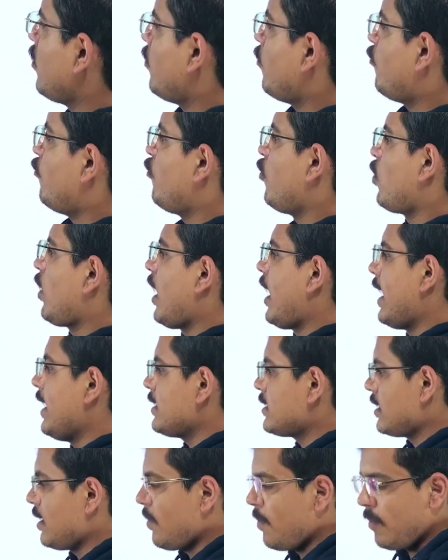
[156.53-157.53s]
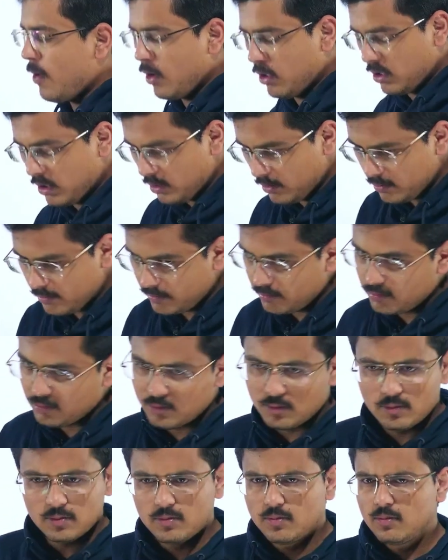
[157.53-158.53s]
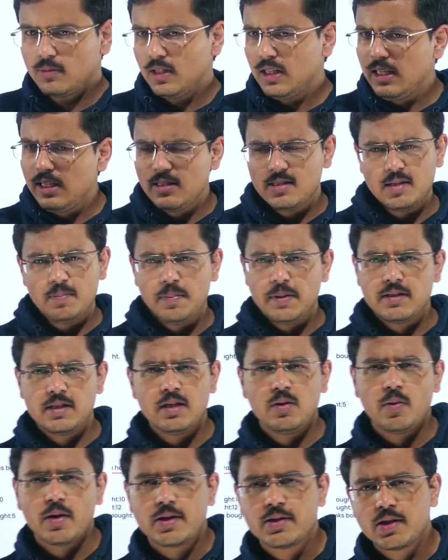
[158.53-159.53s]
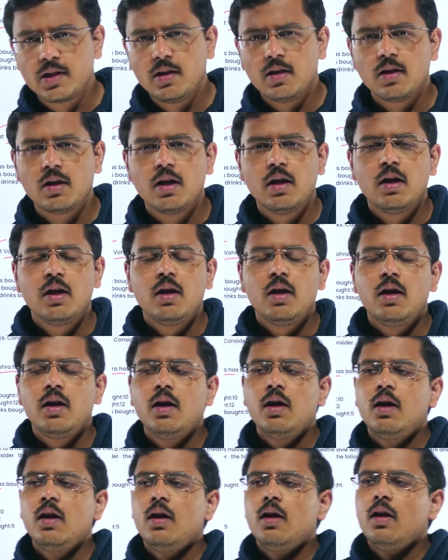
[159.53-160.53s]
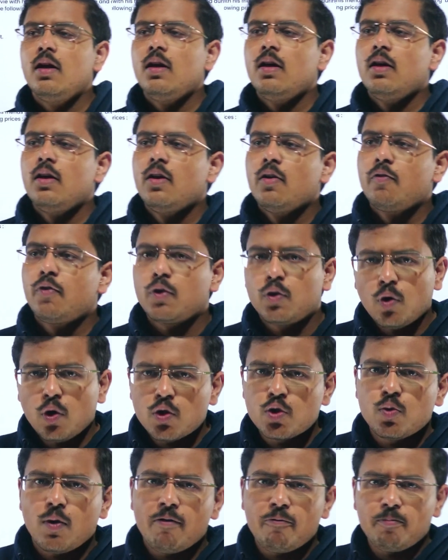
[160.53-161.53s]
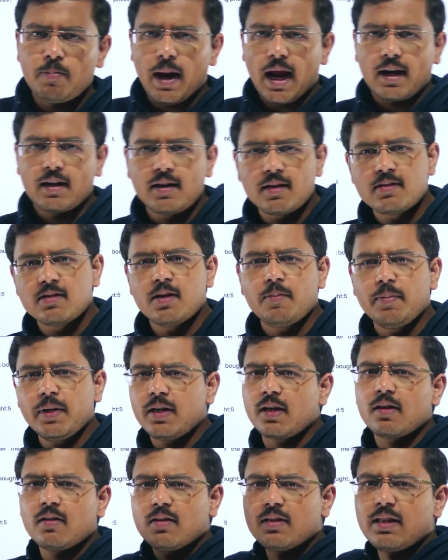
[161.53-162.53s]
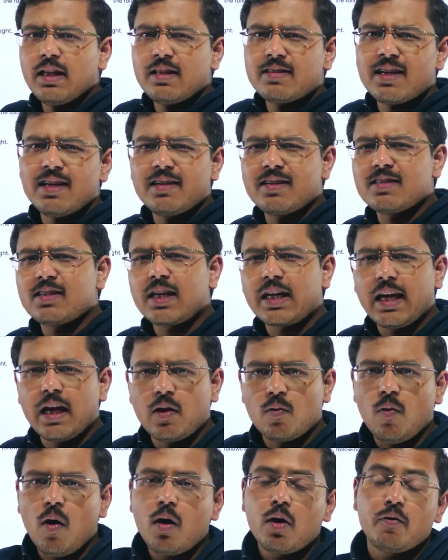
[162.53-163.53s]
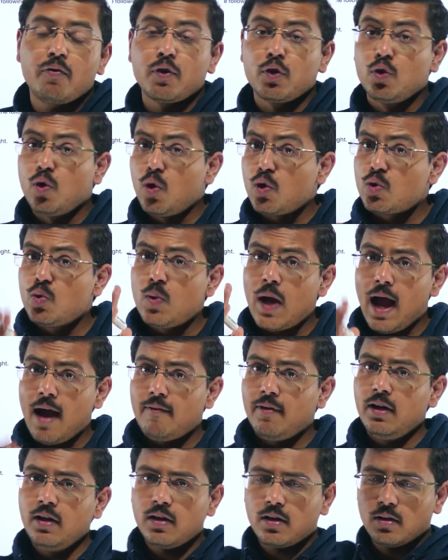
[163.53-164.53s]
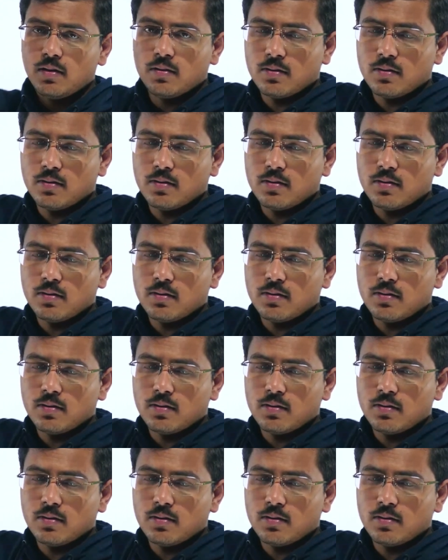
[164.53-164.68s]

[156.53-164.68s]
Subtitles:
Vuhra has bought. Easy peasy question. For those who have practiced a bit, they'll say it is a cakewalk. For those who haven't,